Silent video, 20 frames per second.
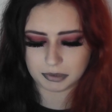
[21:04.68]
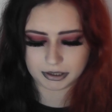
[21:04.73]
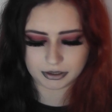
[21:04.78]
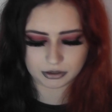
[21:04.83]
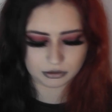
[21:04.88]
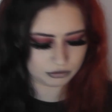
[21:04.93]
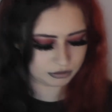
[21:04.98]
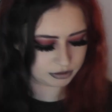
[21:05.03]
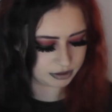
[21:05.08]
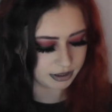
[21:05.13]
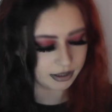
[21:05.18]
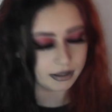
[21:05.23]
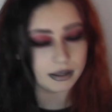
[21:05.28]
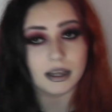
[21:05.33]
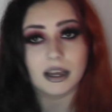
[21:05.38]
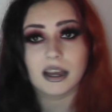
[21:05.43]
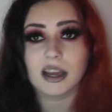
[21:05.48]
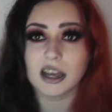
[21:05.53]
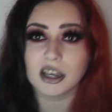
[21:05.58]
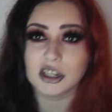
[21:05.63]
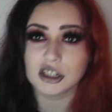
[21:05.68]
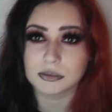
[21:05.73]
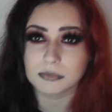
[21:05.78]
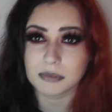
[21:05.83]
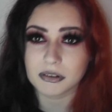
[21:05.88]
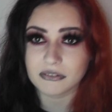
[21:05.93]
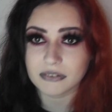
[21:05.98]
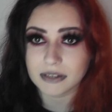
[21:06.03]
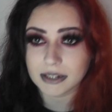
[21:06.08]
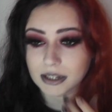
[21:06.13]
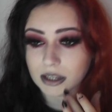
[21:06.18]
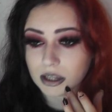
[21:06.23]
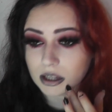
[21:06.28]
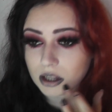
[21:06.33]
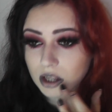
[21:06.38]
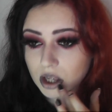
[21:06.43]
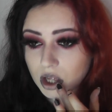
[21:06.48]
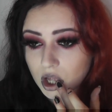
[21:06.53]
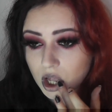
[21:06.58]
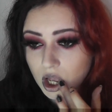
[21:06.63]
just blend it all together. I use my
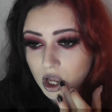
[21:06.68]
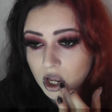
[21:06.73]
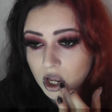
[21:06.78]
finger.